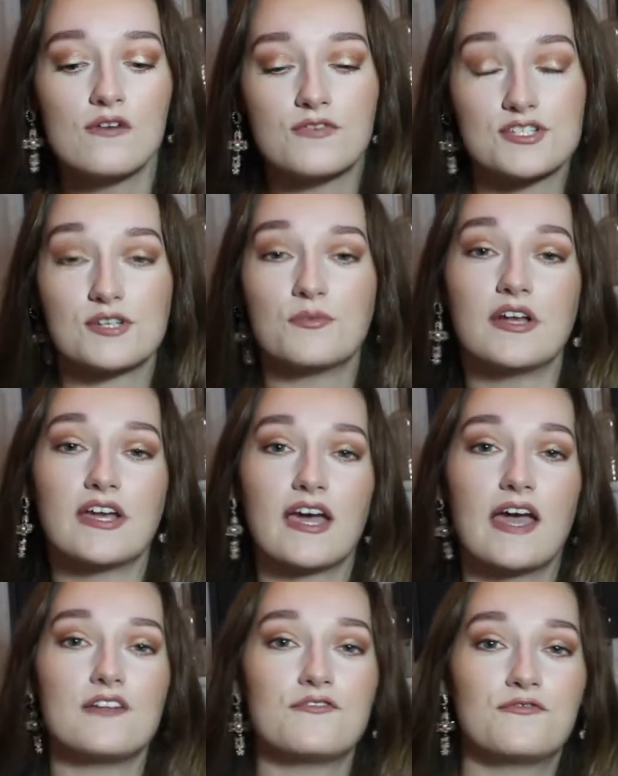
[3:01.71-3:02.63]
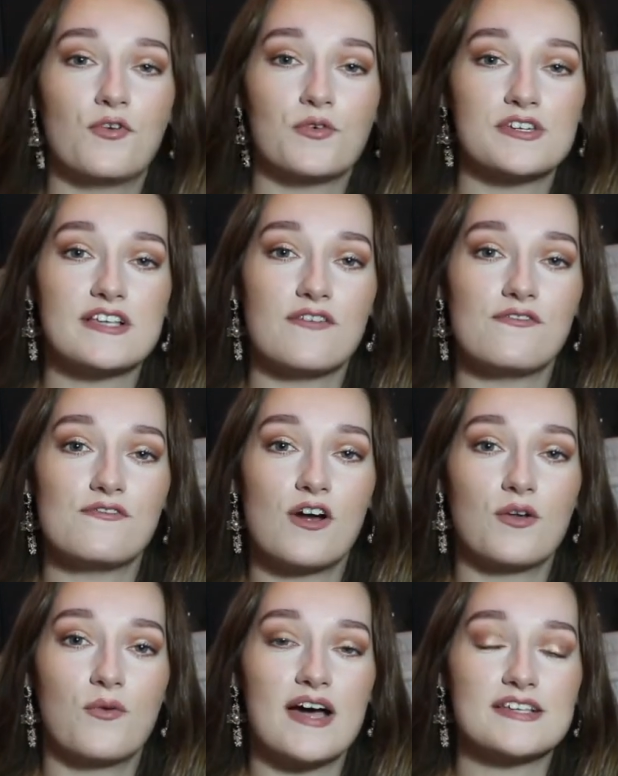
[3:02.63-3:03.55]
for someone to get 47
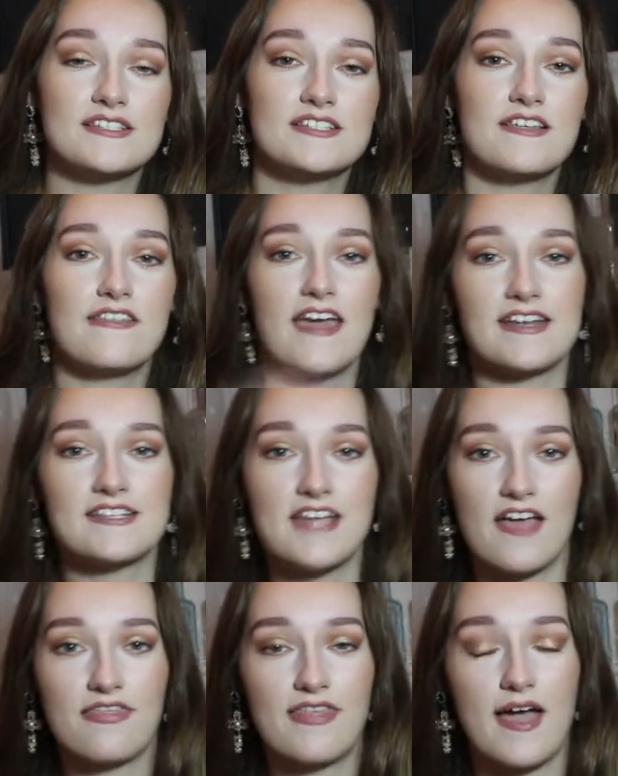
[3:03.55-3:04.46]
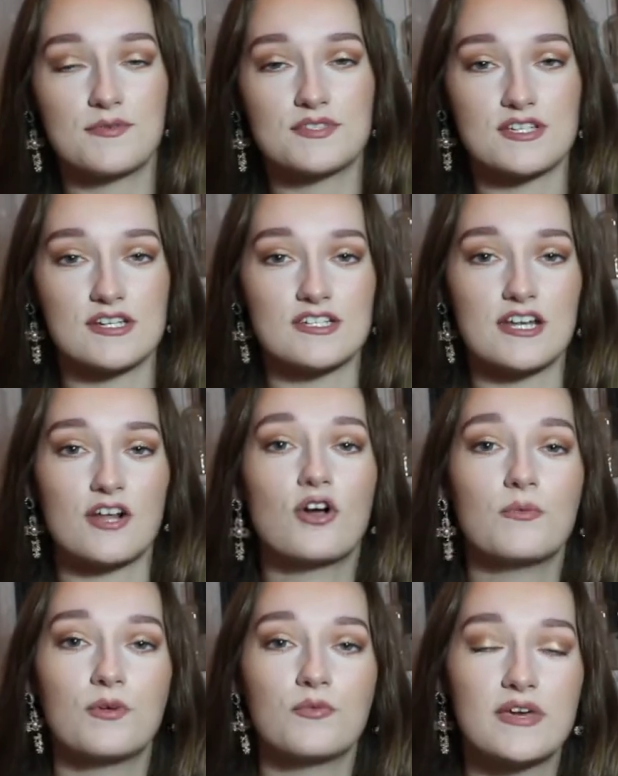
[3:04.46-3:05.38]
followers to then 10,000 in a
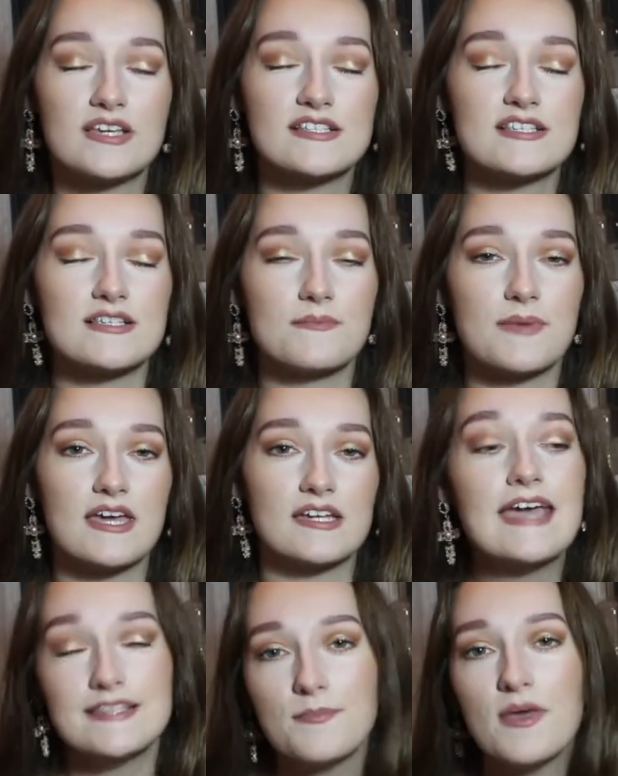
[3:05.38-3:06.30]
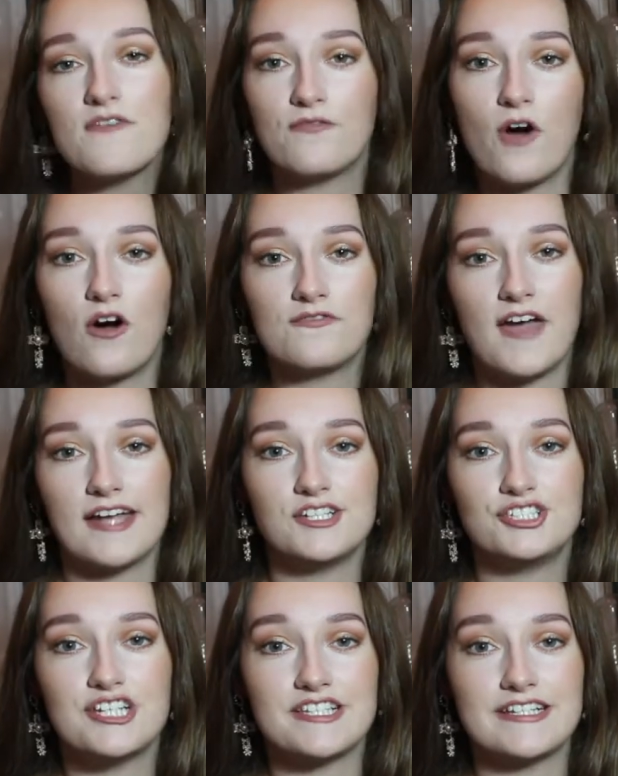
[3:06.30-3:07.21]
couple of weeks is it's a bit
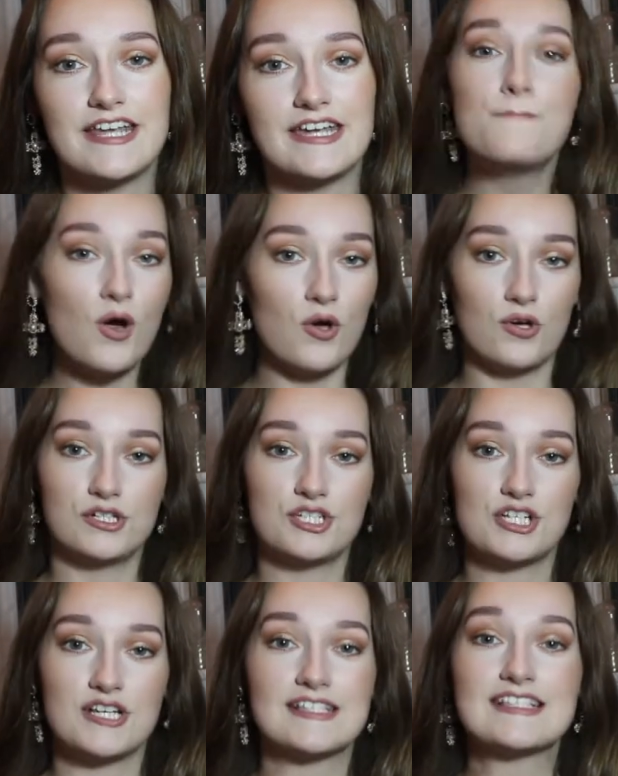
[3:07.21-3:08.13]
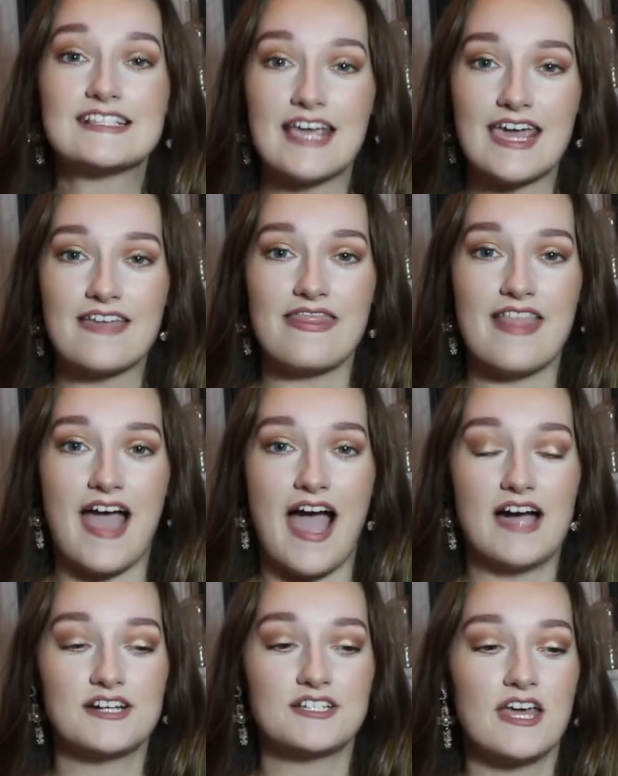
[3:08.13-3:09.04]
far-fetched, isn't it? But saying
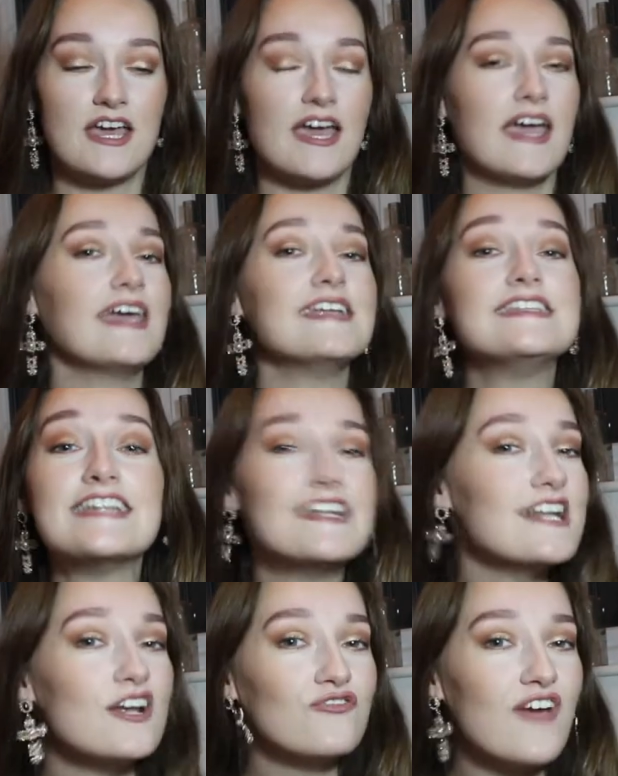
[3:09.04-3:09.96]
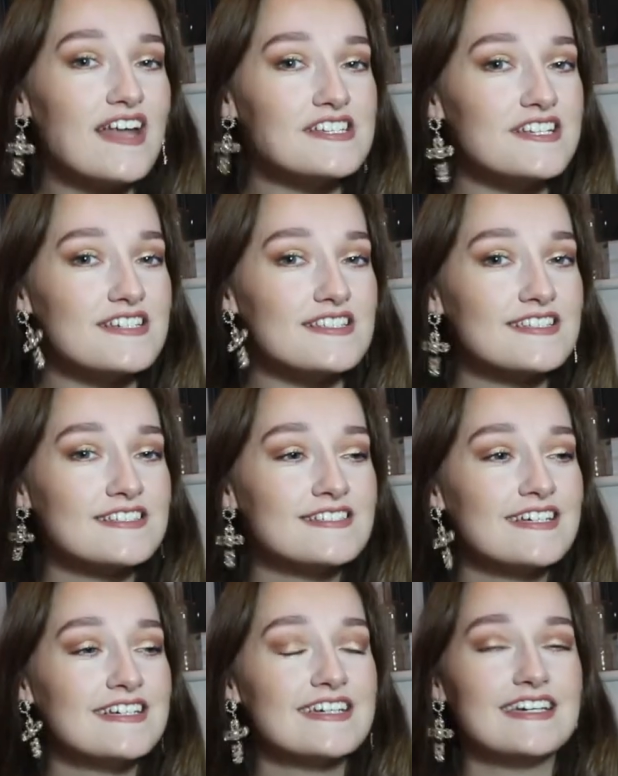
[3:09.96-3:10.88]
that, it didn't offend us.
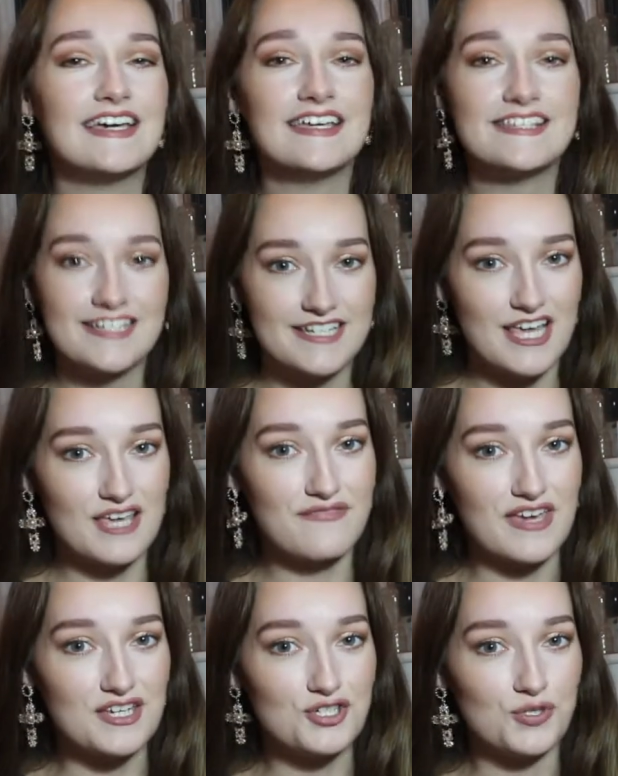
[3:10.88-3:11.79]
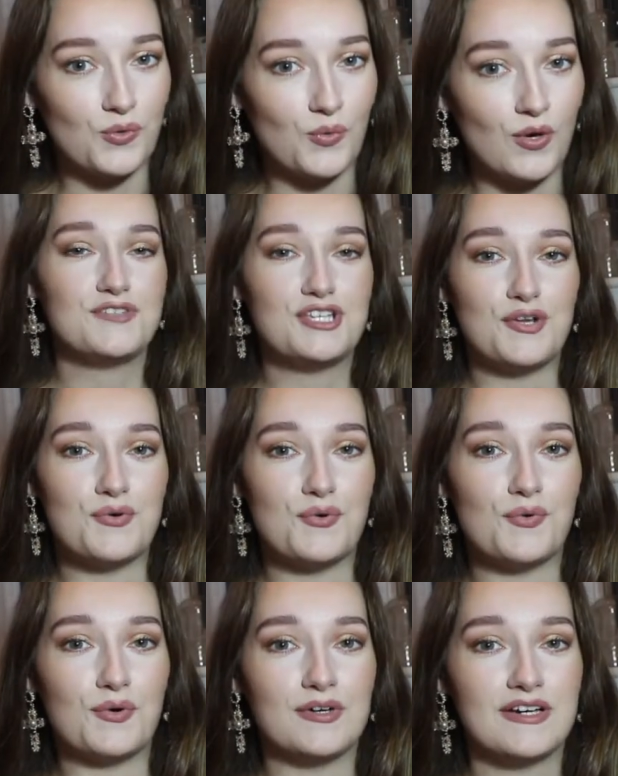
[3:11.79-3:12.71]
It's a TV show, you
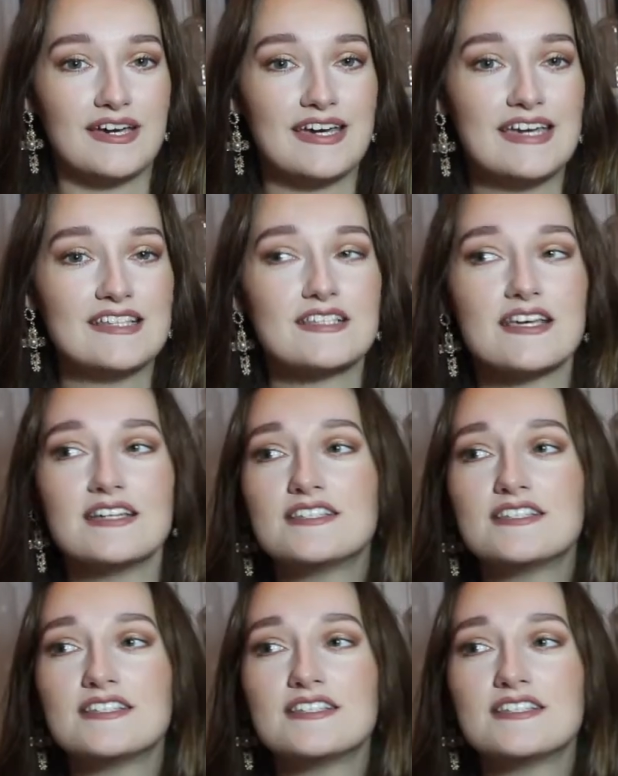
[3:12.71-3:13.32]
know. It's